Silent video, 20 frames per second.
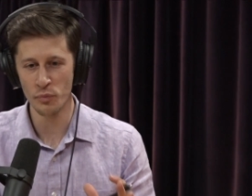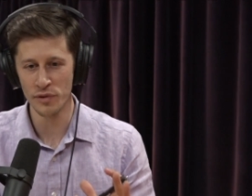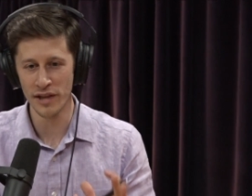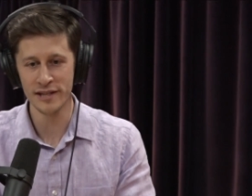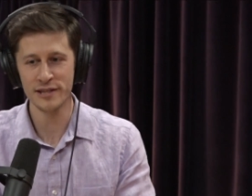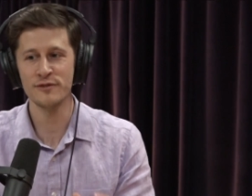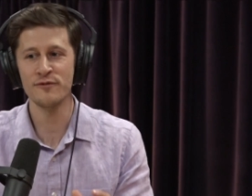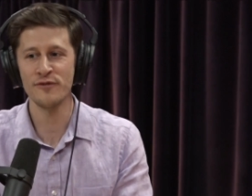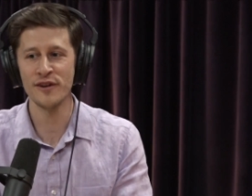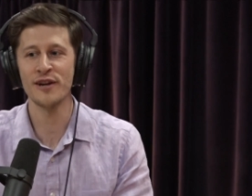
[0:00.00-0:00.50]

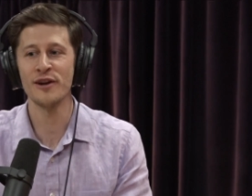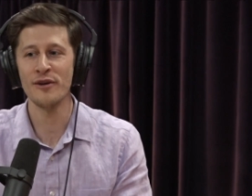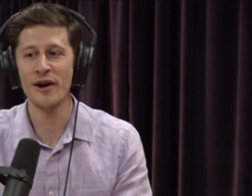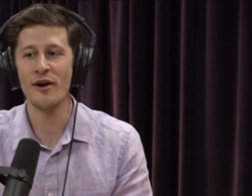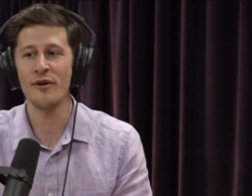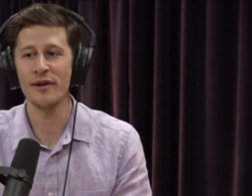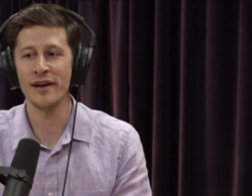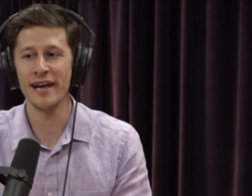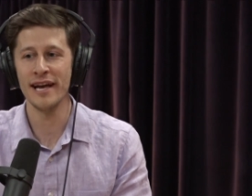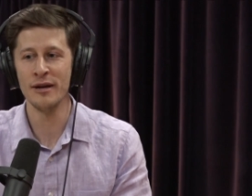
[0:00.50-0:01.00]
Let's figure
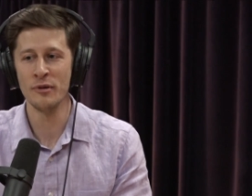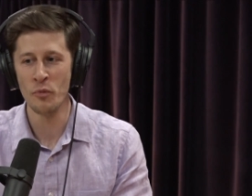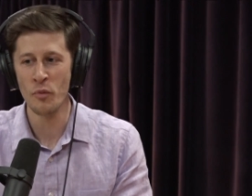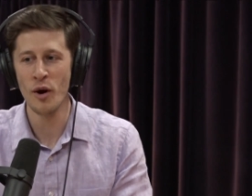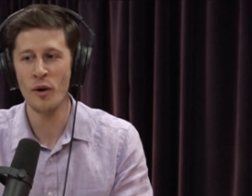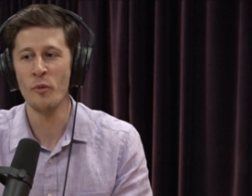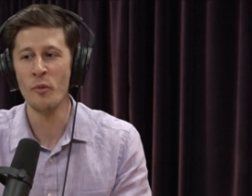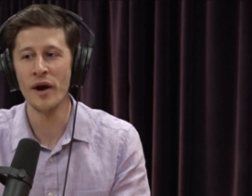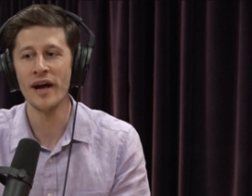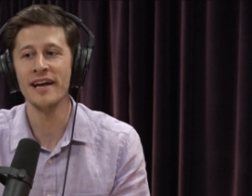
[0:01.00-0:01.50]
out in
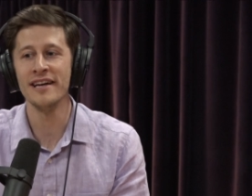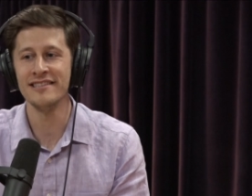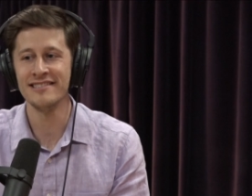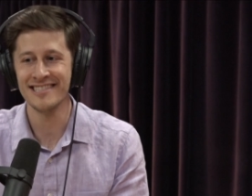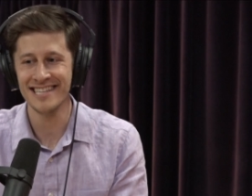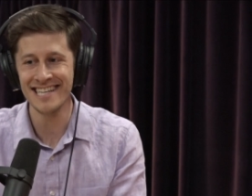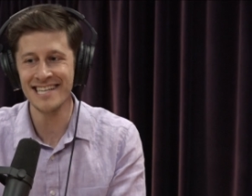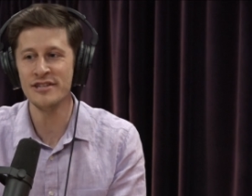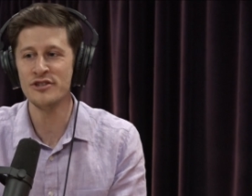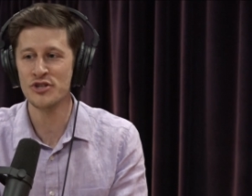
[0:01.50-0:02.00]
what
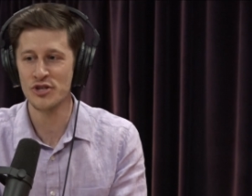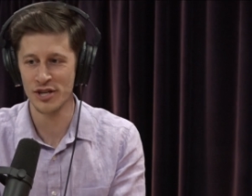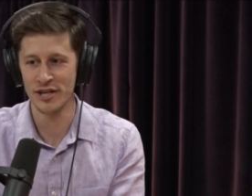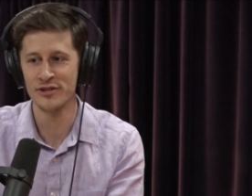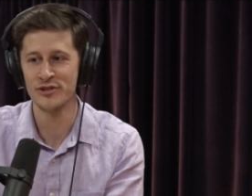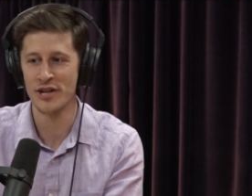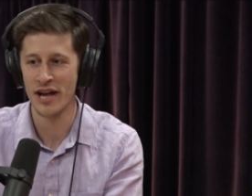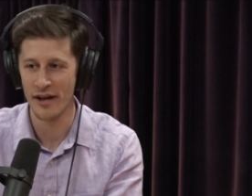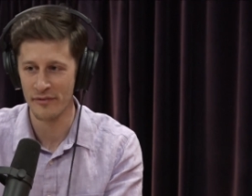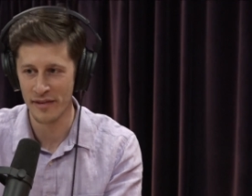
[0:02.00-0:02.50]
ways each
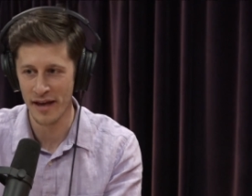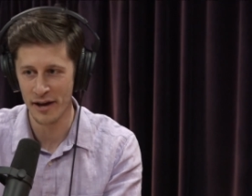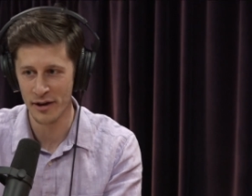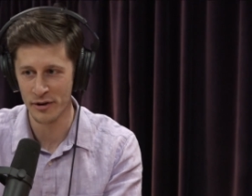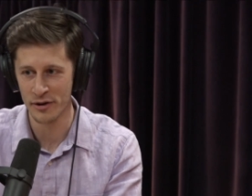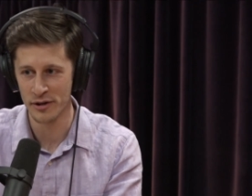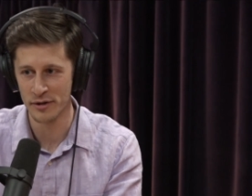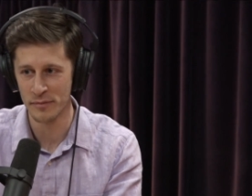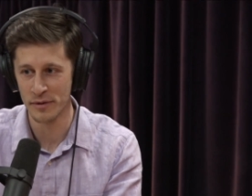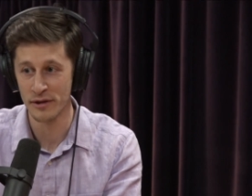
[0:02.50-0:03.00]
is not that
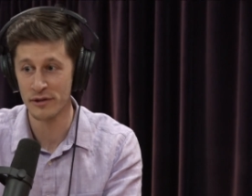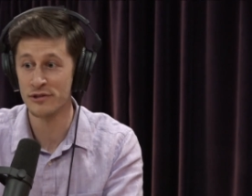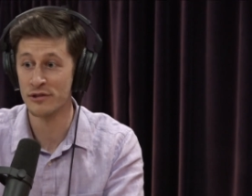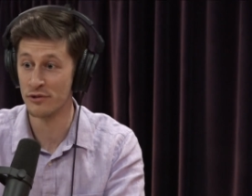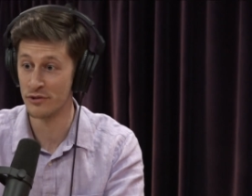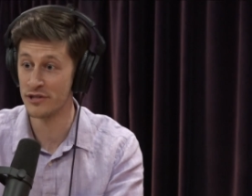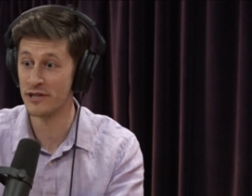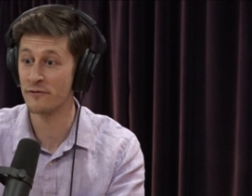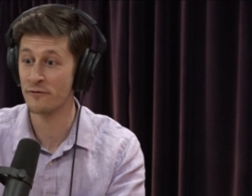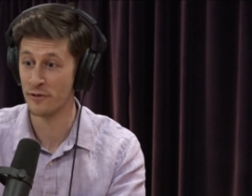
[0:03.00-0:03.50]
good because
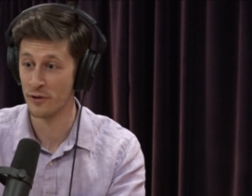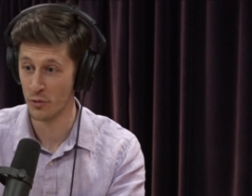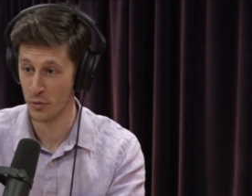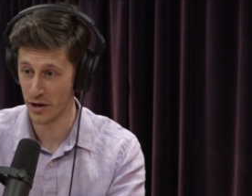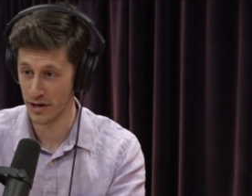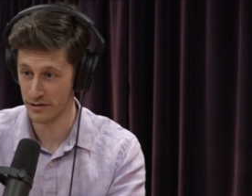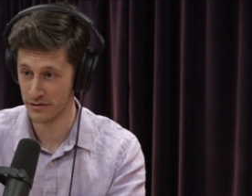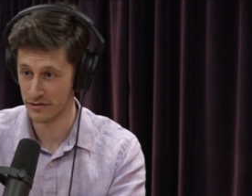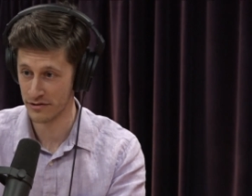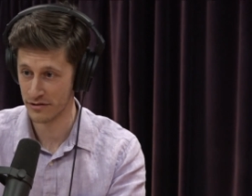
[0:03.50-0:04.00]
they're different
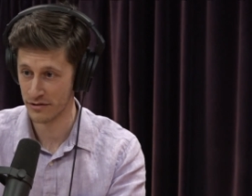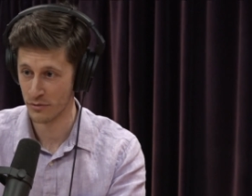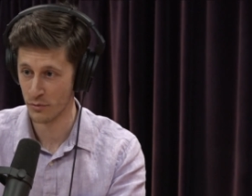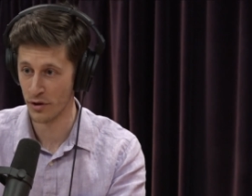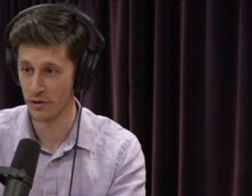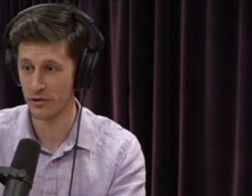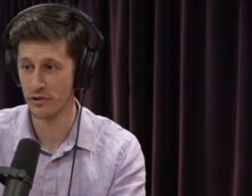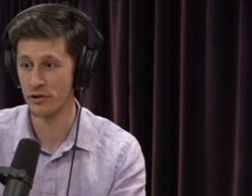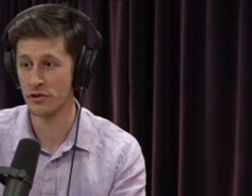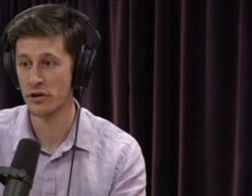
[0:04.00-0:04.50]
ways.
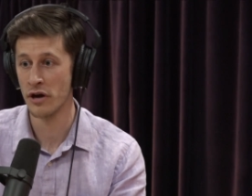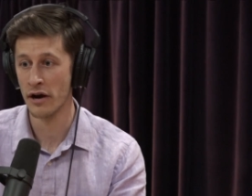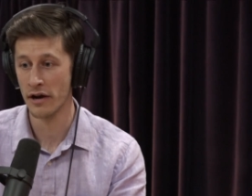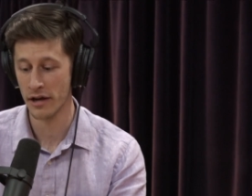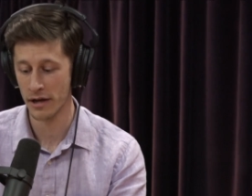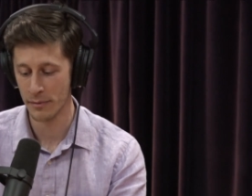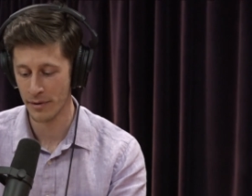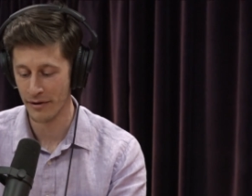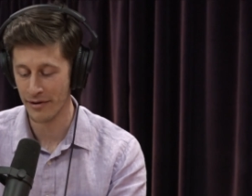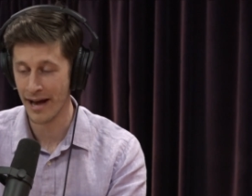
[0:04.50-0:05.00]
Whether you're
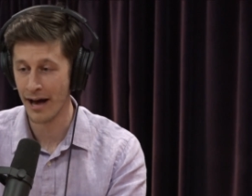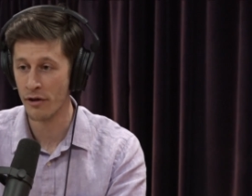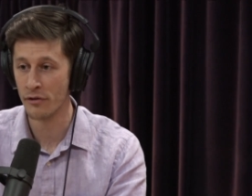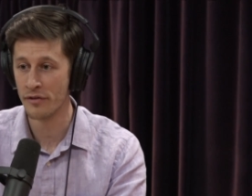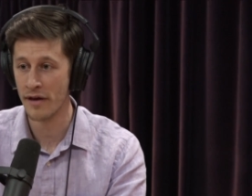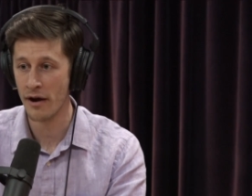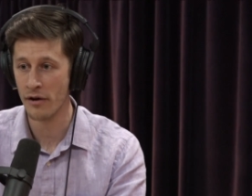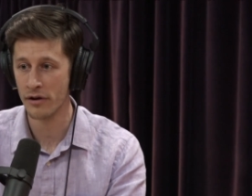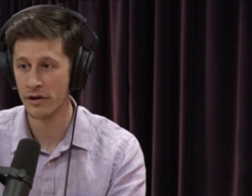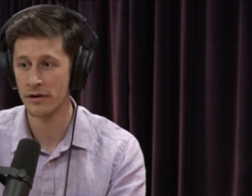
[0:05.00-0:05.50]
talking about
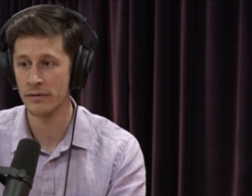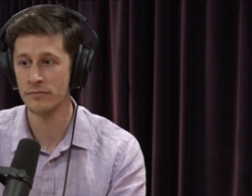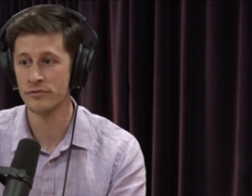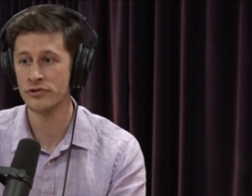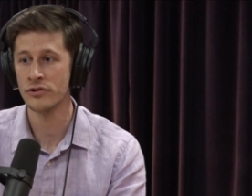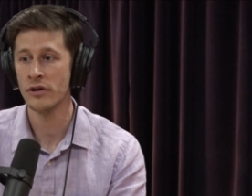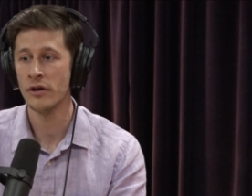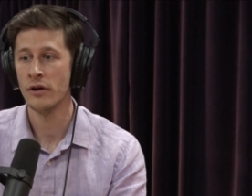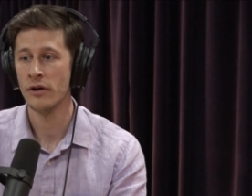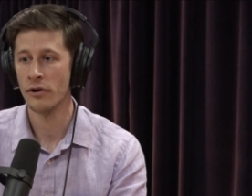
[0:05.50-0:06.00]
health
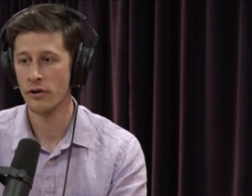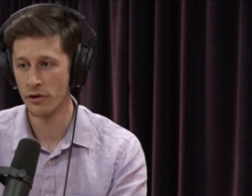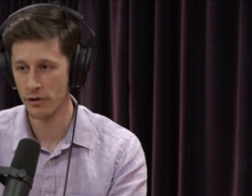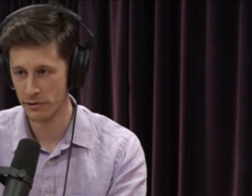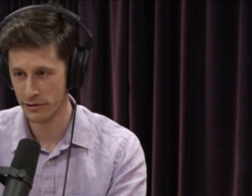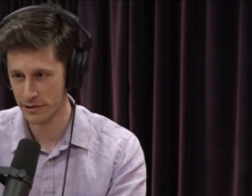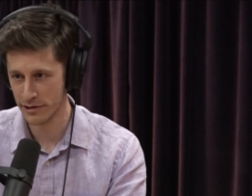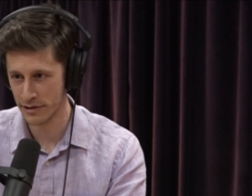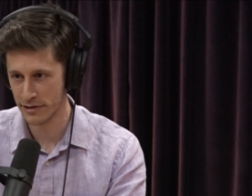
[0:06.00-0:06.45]
outcomes, early